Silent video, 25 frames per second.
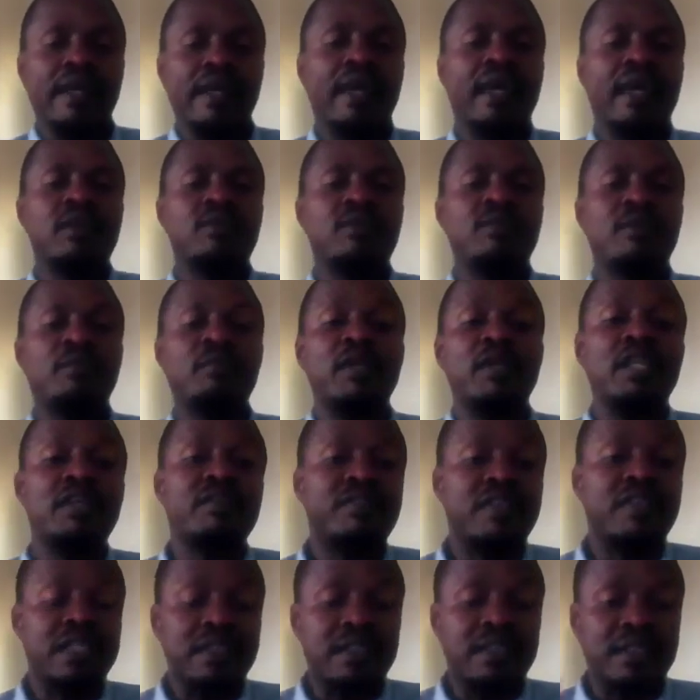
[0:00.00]
And we
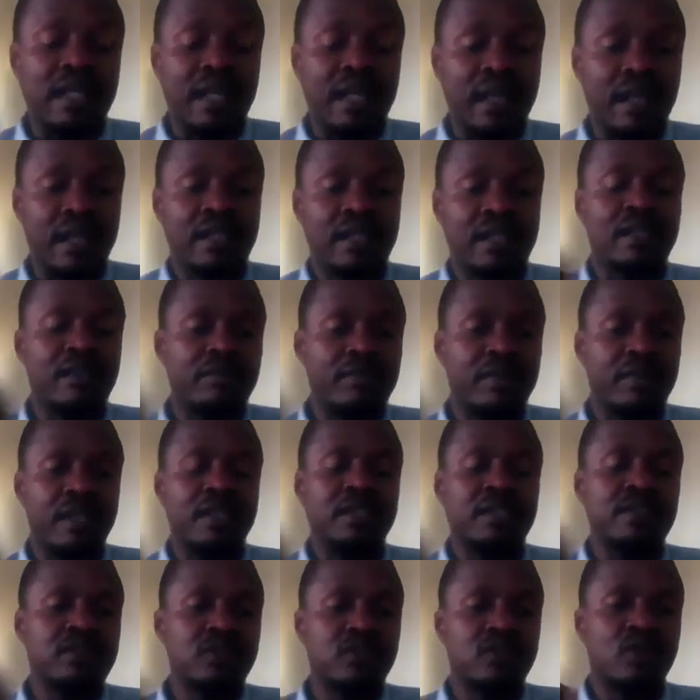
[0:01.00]
believe this is another
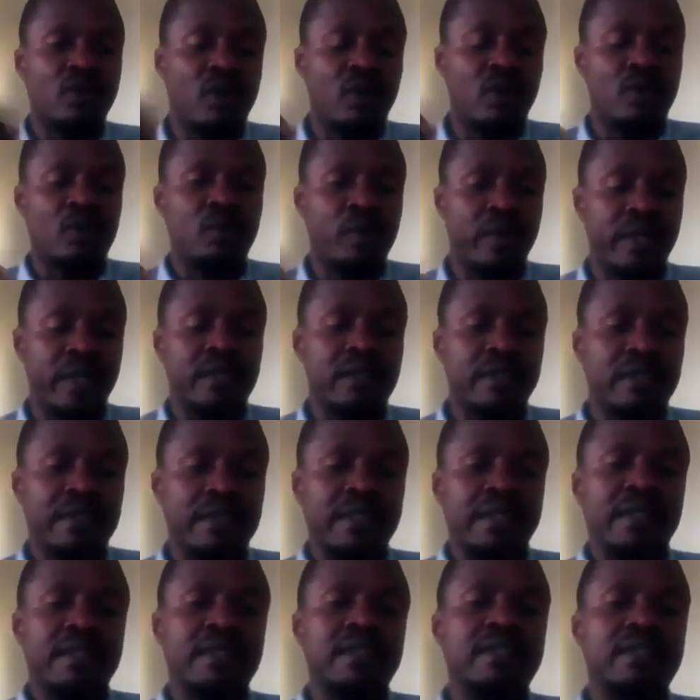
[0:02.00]
very strong way
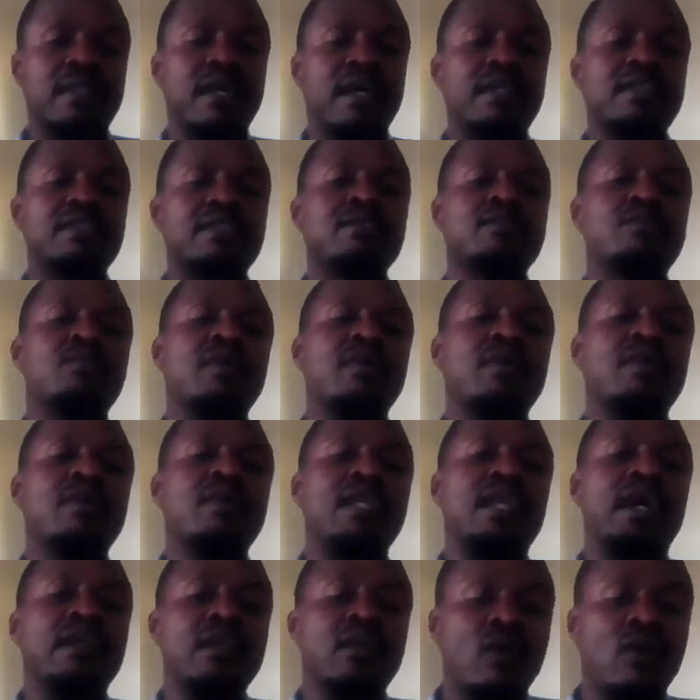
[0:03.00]
that will
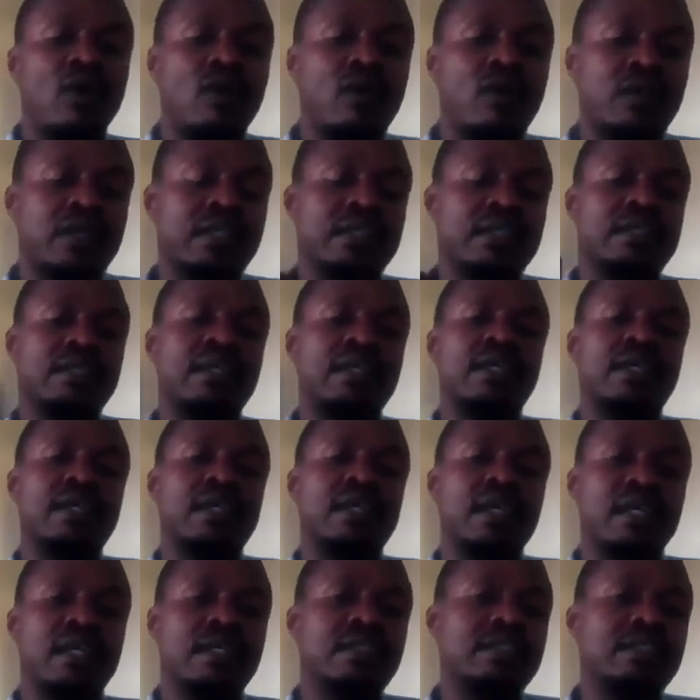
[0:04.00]
unlock
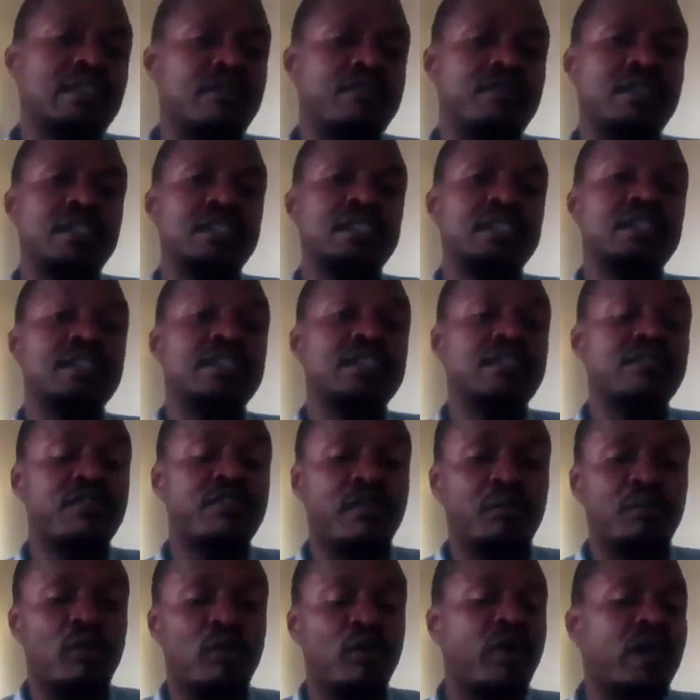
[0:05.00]
energy efficiency
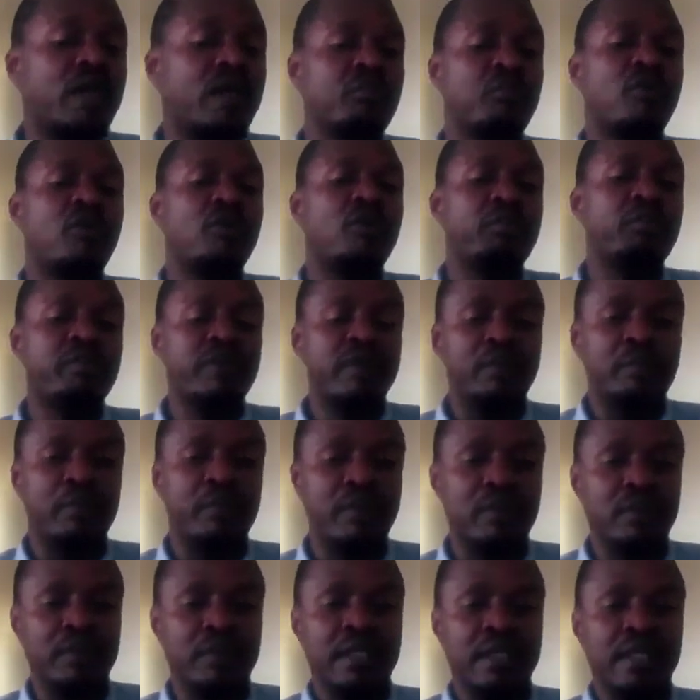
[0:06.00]
for more and more
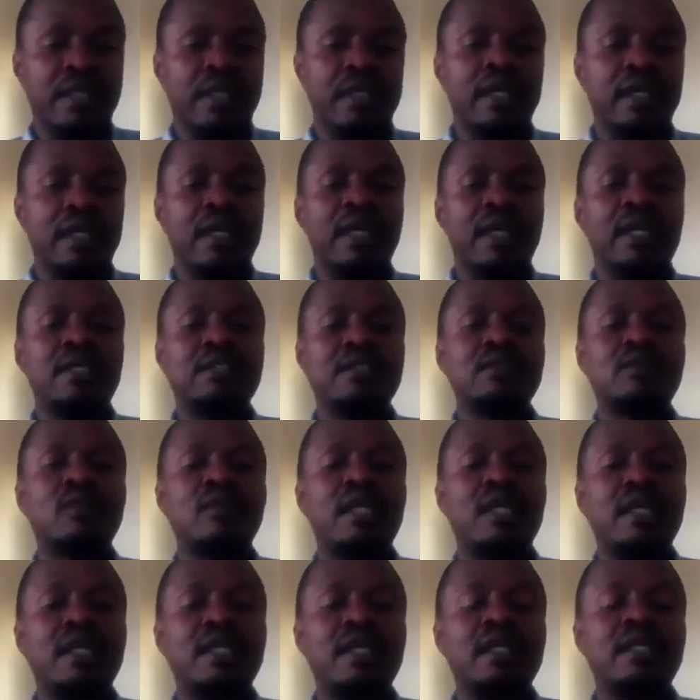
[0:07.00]
people, so
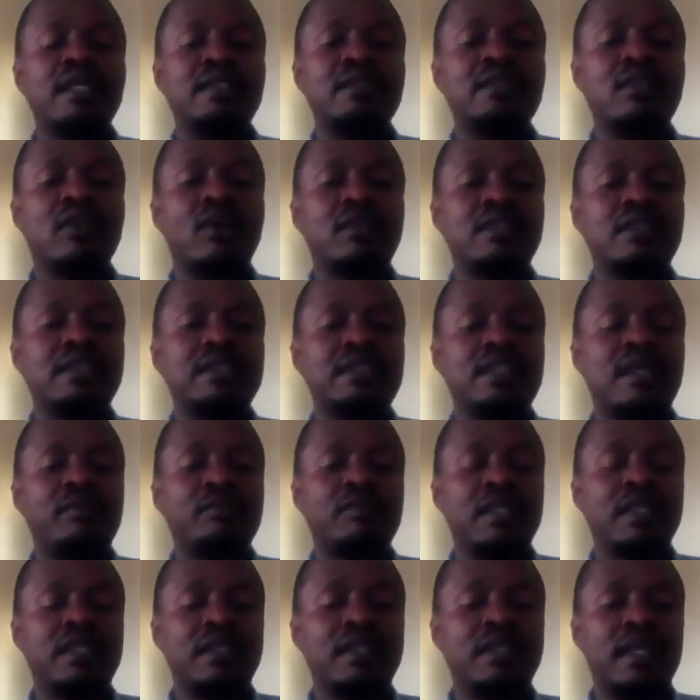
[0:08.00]
that it's not
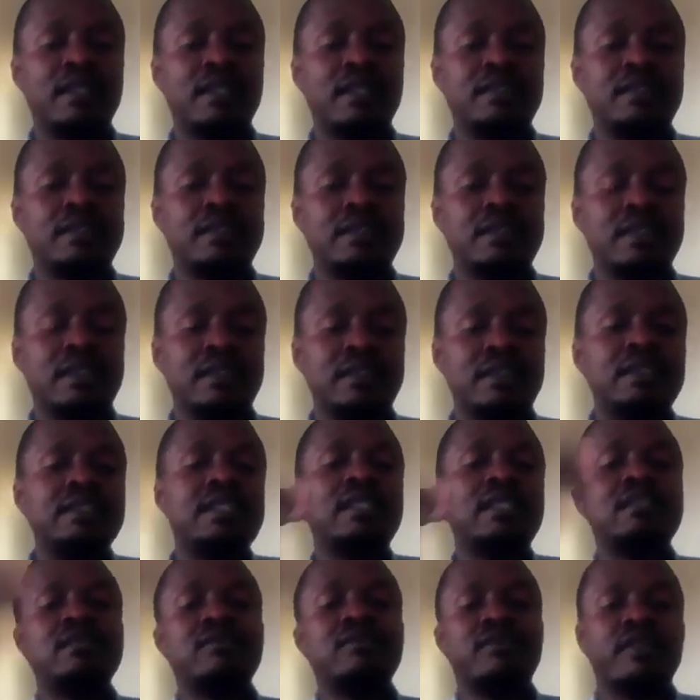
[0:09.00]
something that is seen
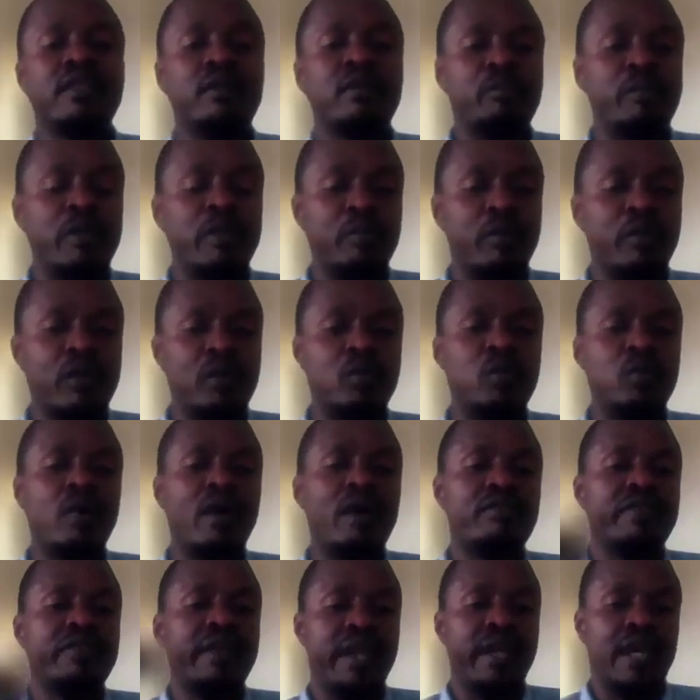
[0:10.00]
just for the people who
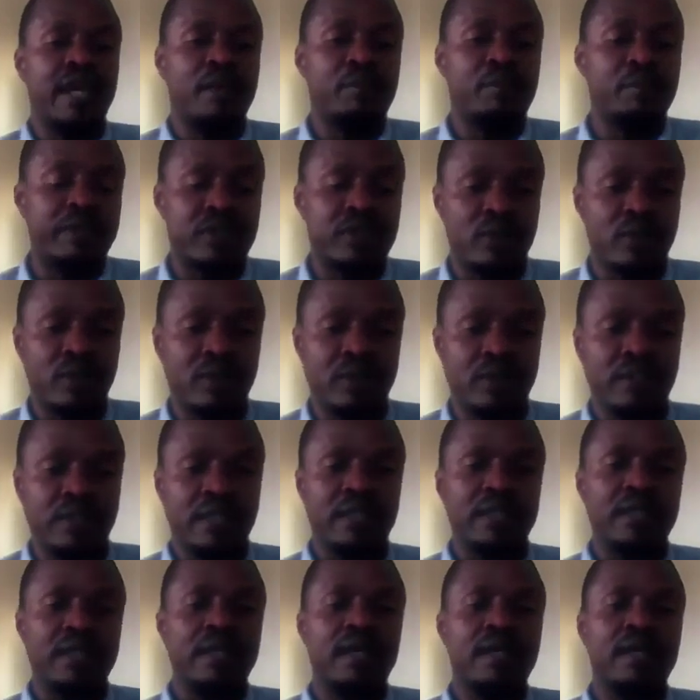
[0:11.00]
have the capital
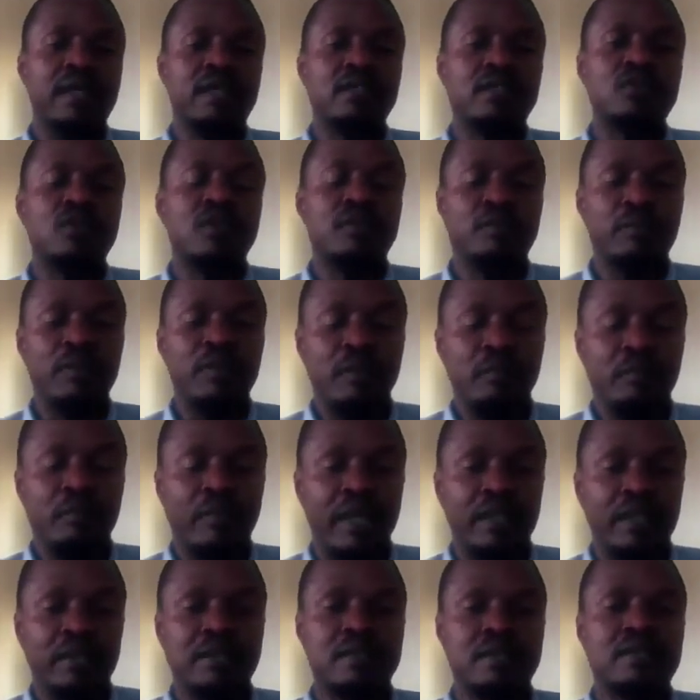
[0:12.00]
to
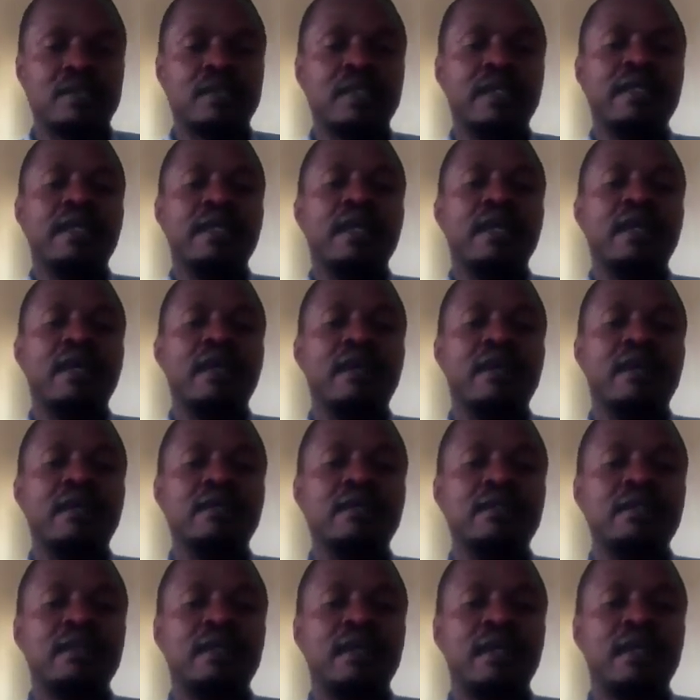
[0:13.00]
implement
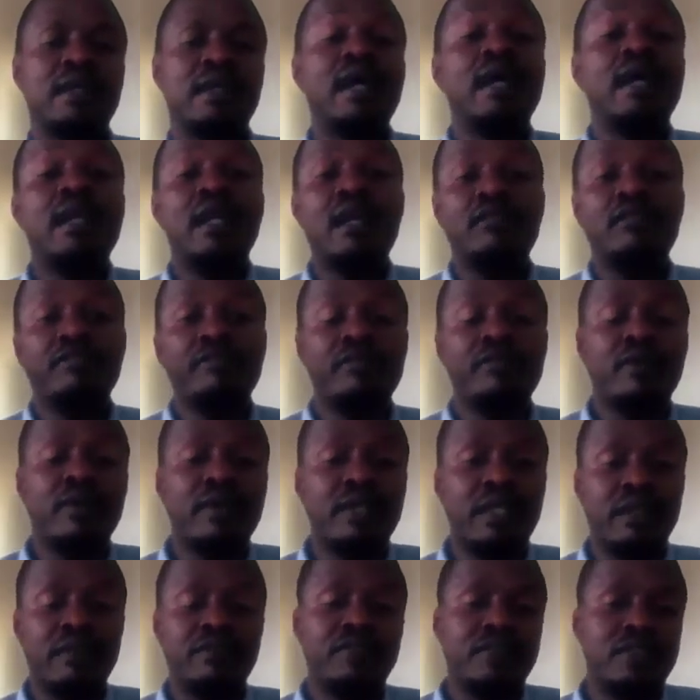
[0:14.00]
and can
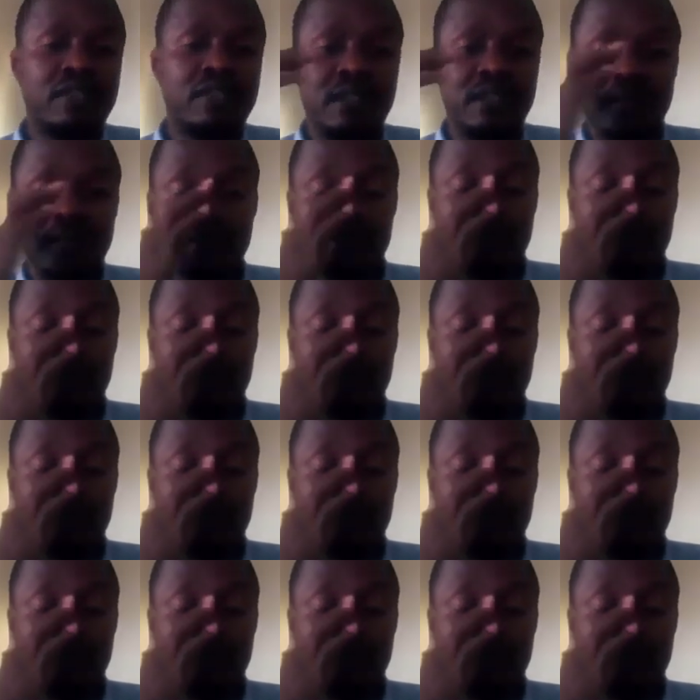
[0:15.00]
afford efficient